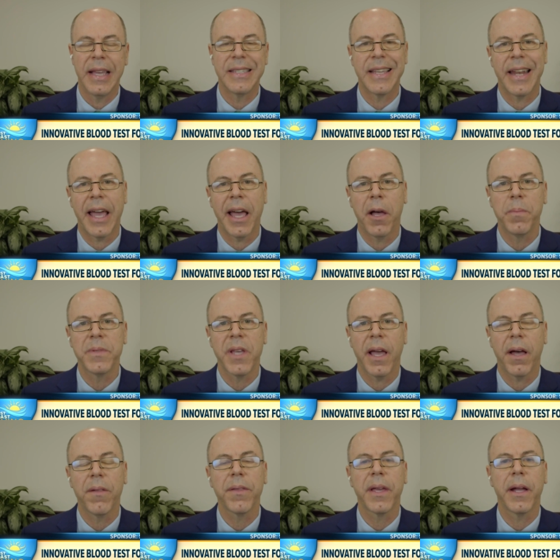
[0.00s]
is it helps
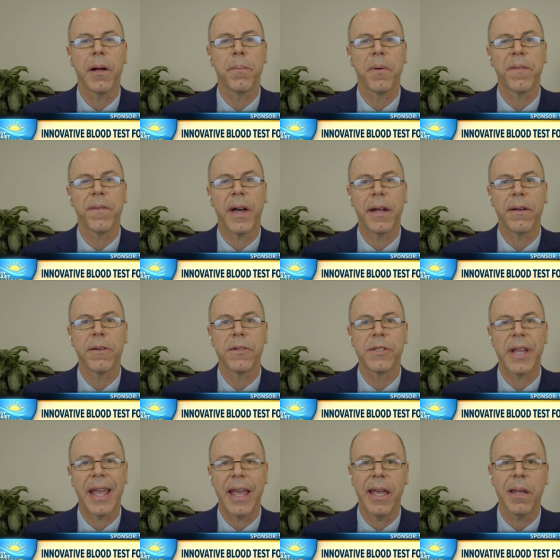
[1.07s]
healthcare providers
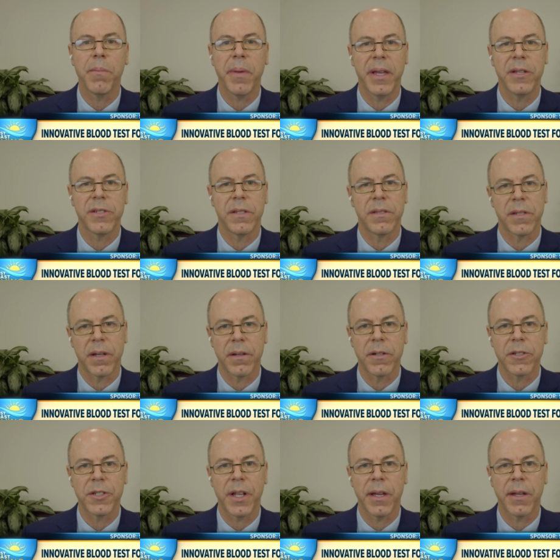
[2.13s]
and patients
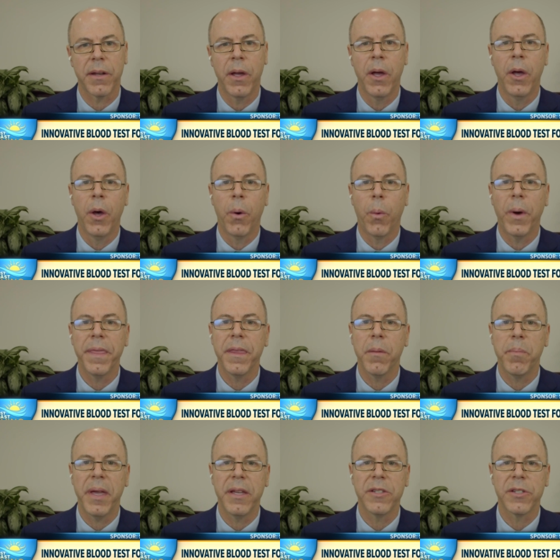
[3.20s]
understand what the
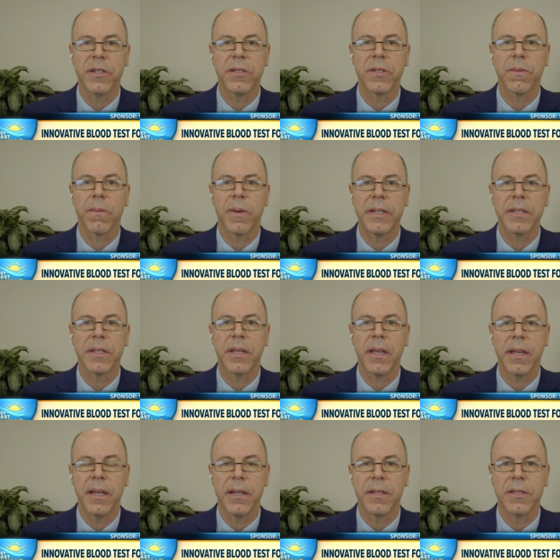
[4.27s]
patient's risk
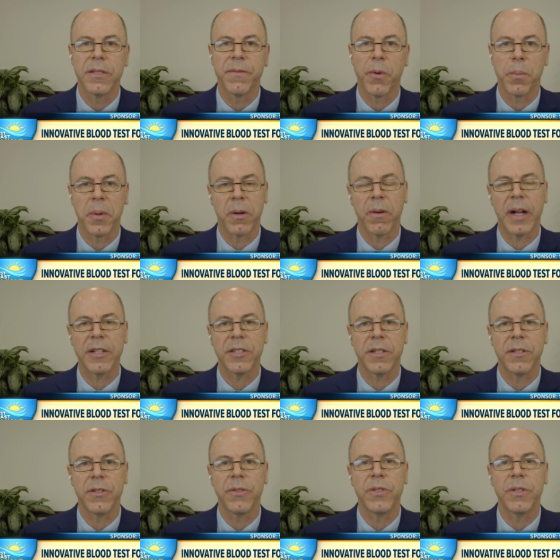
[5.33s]
is for progression
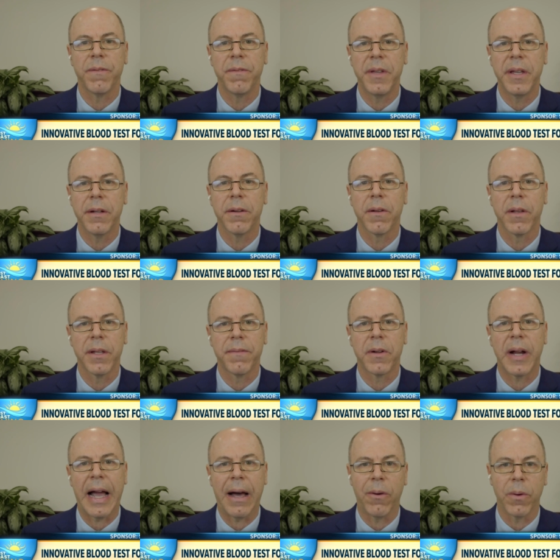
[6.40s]
to severe liver
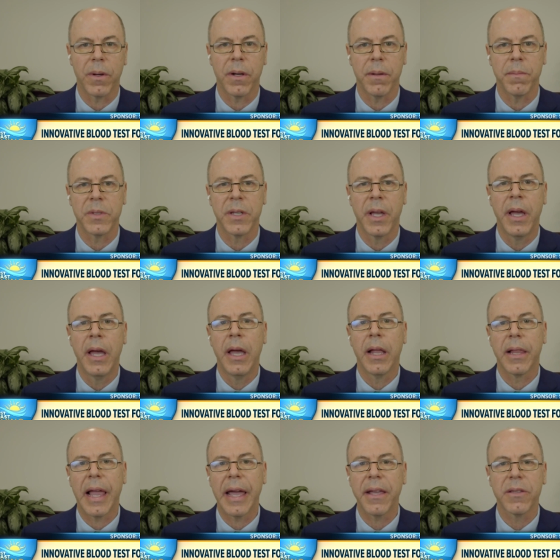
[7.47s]
outcomes,
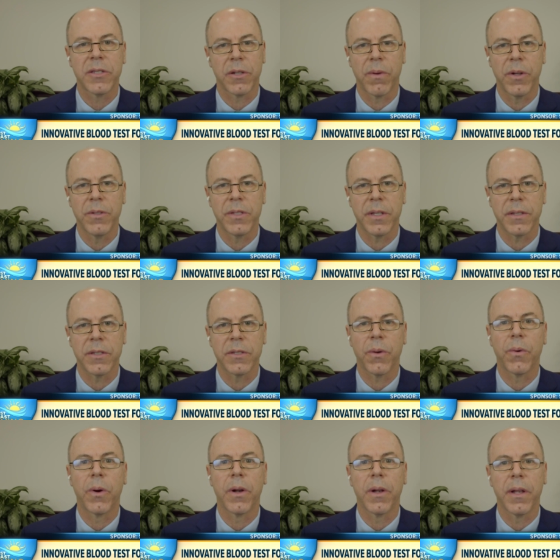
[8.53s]
like cirrhosis
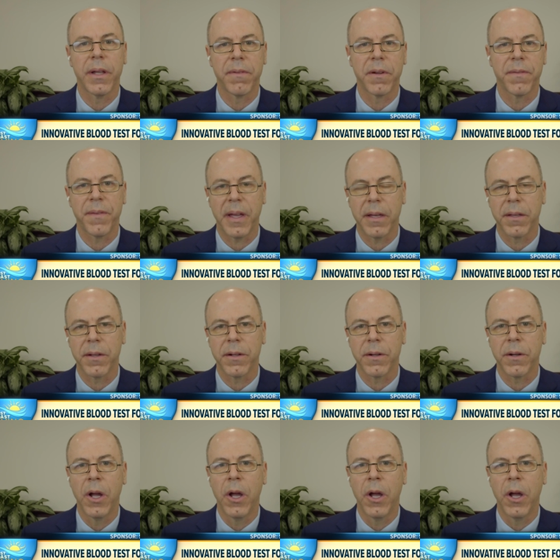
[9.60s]
or liver failure